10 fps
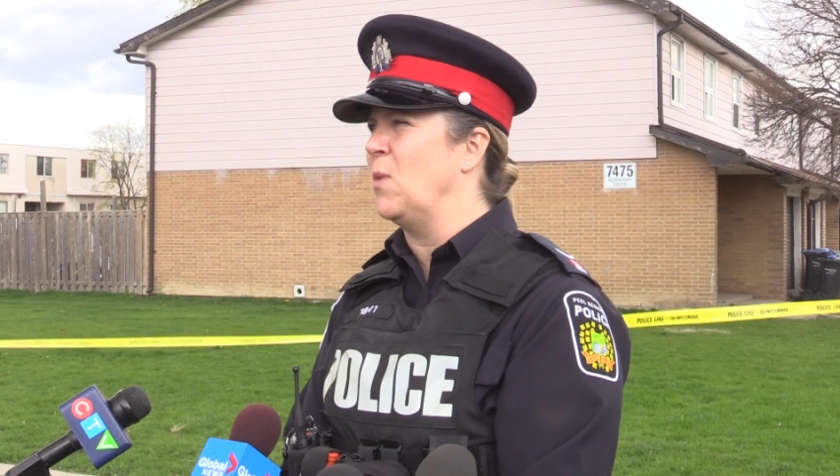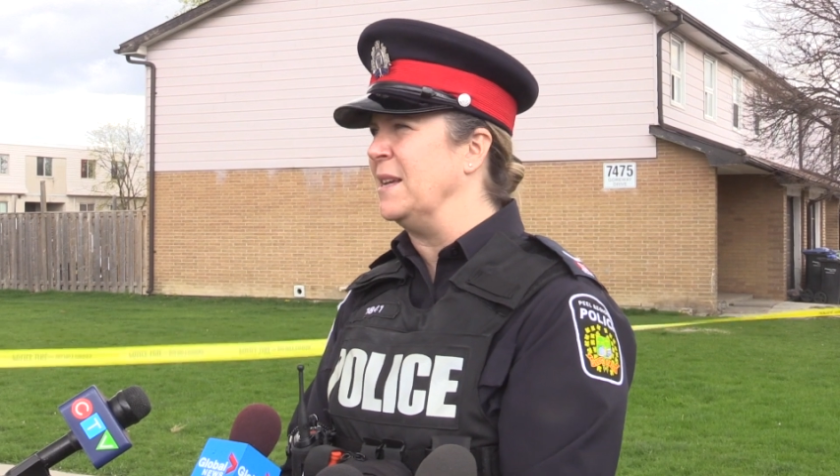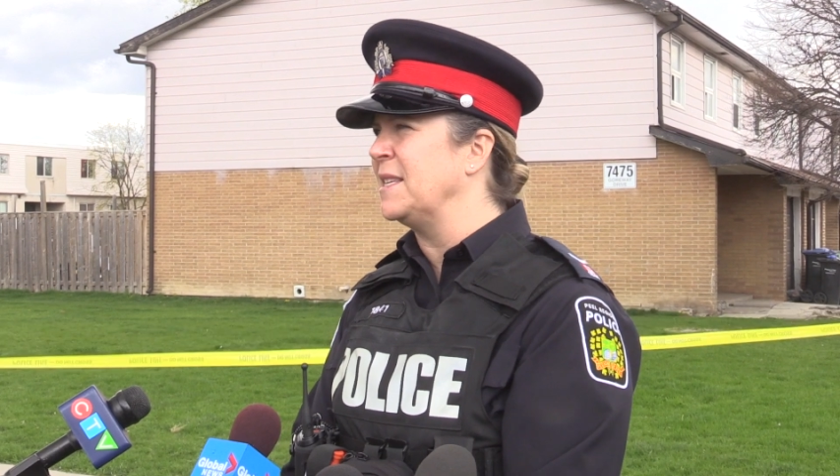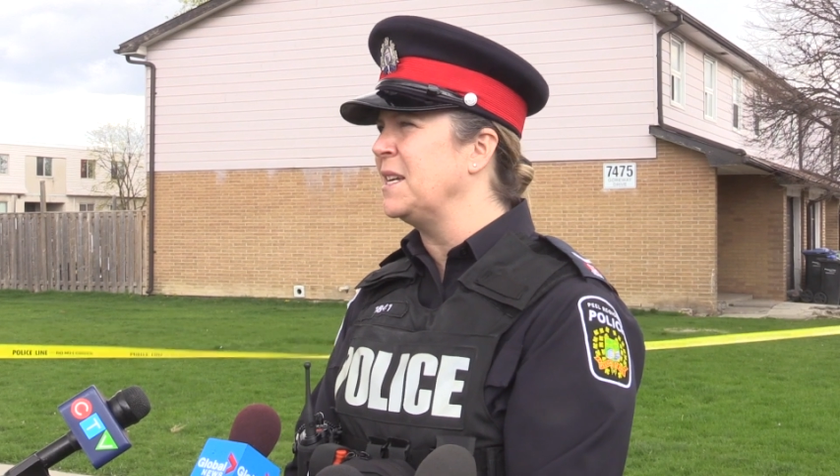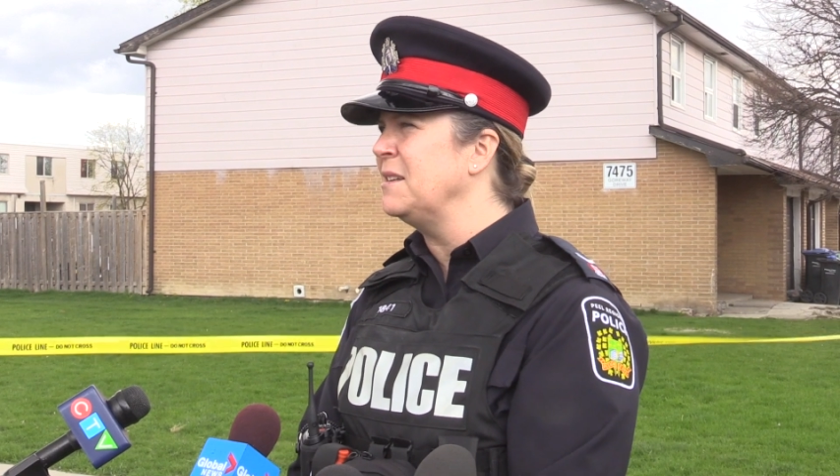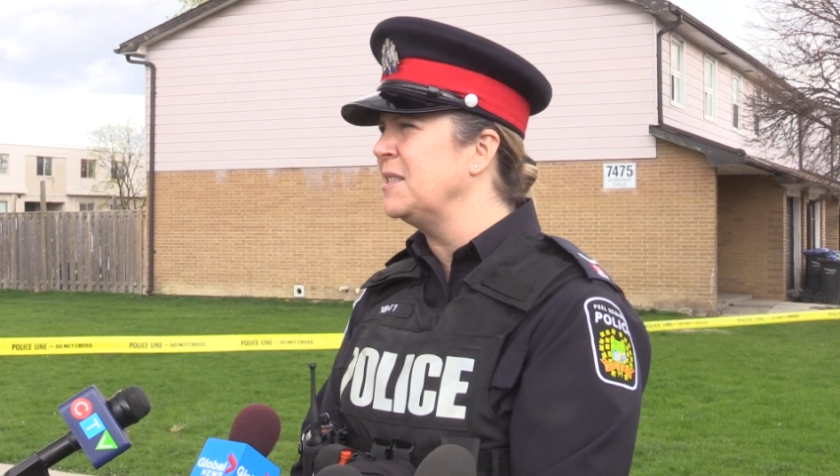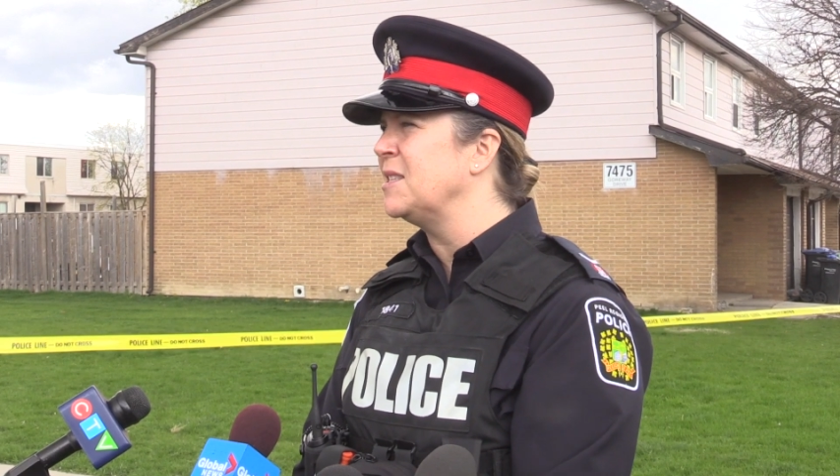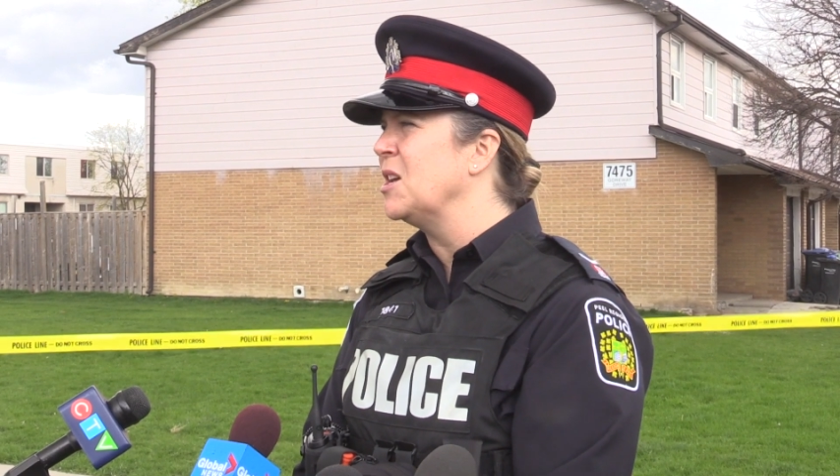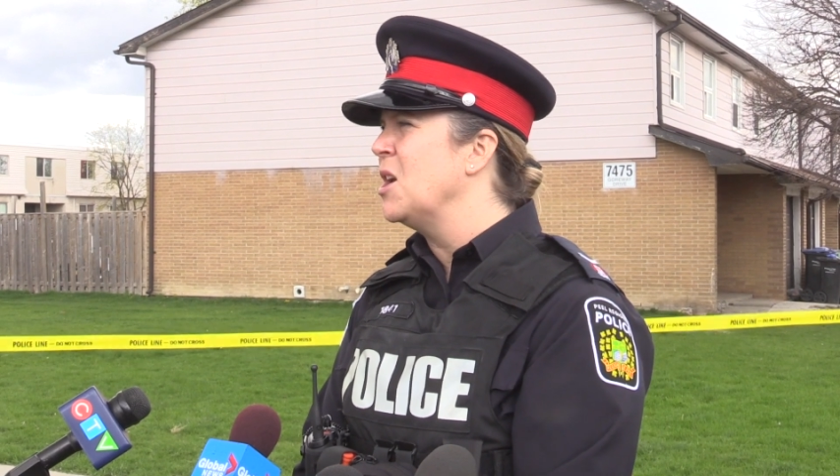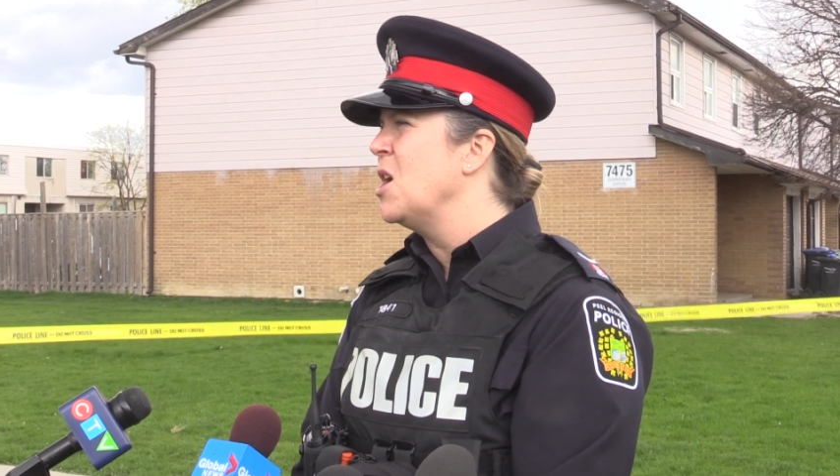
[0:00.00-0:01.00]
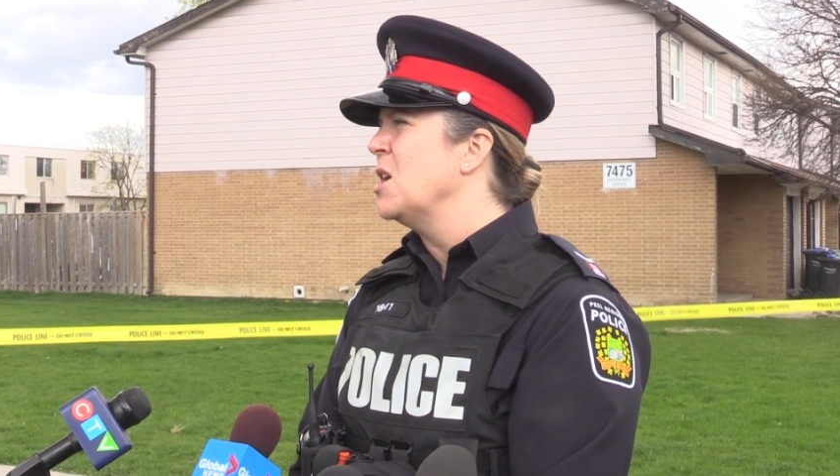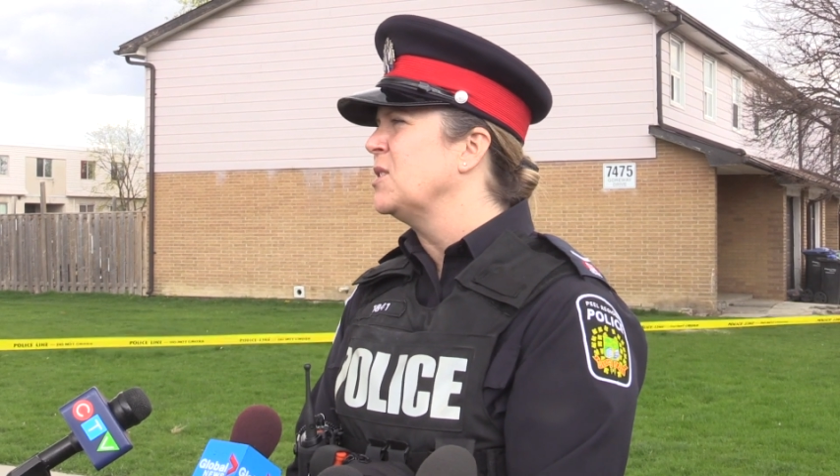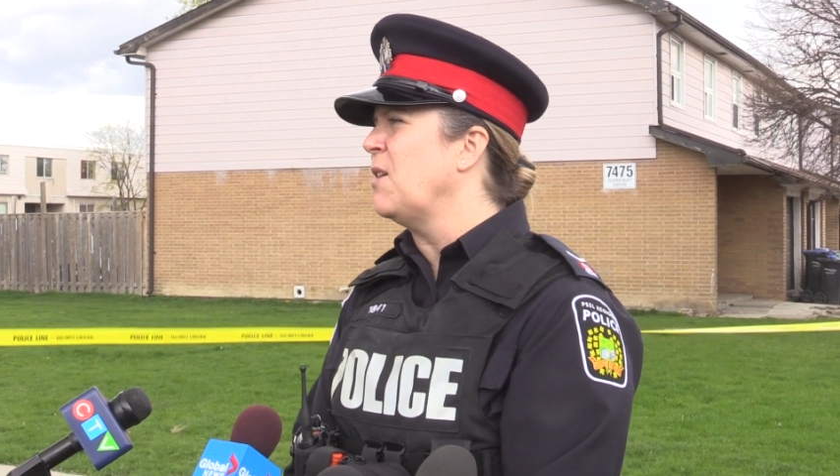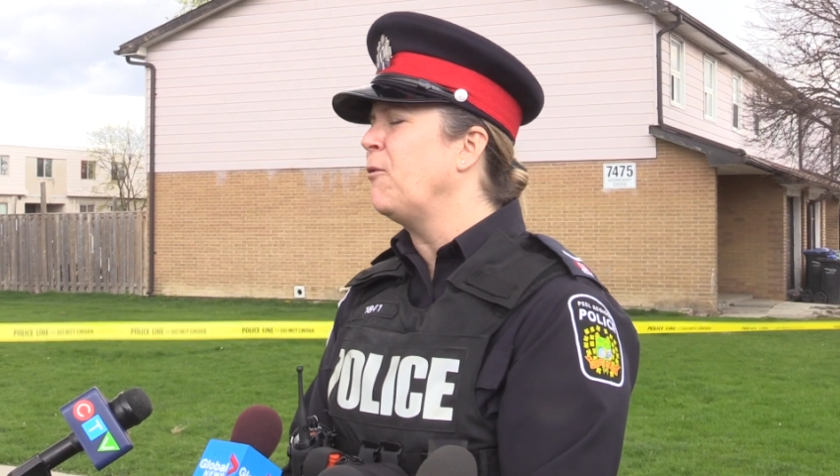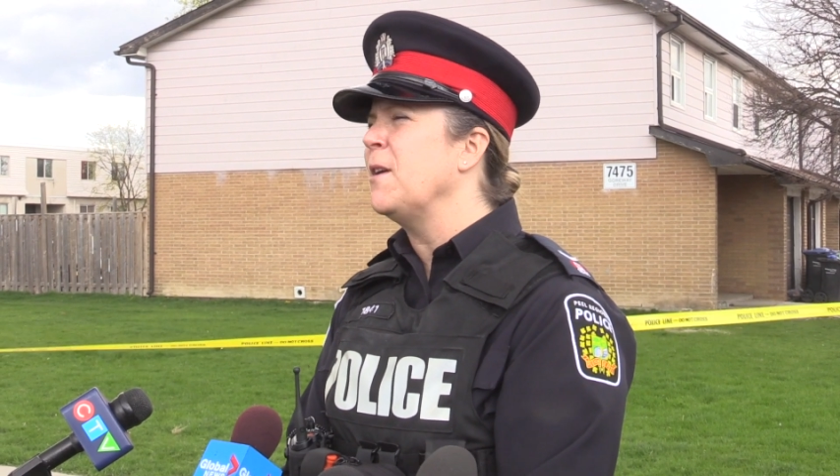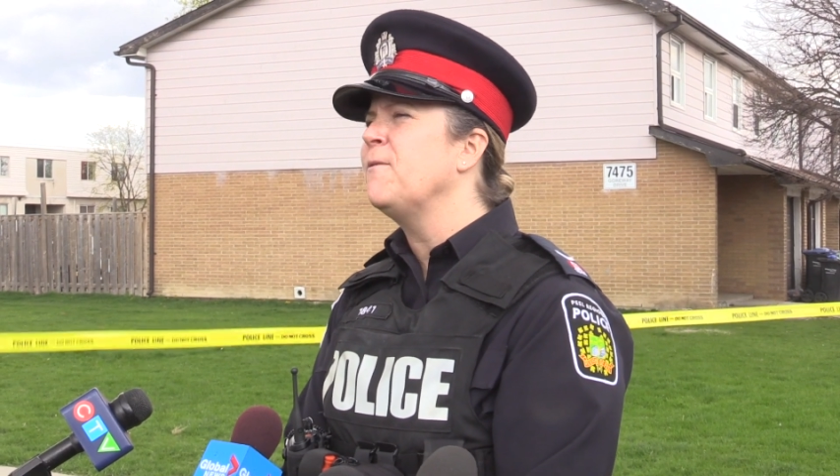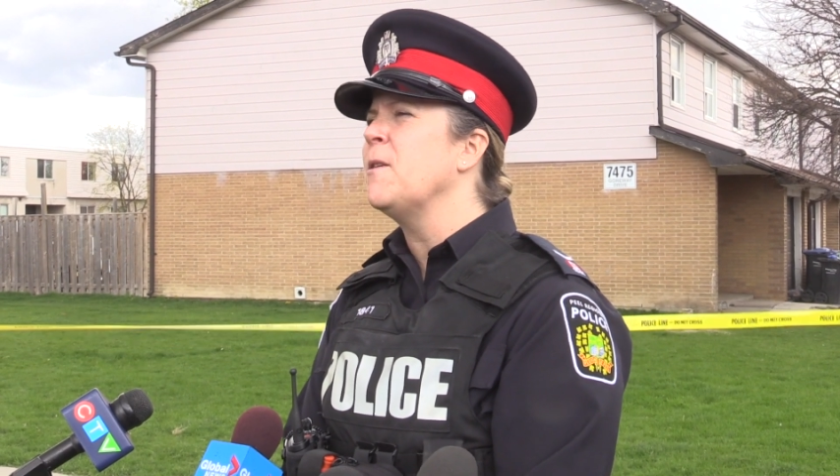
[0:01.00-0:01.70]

residence suffering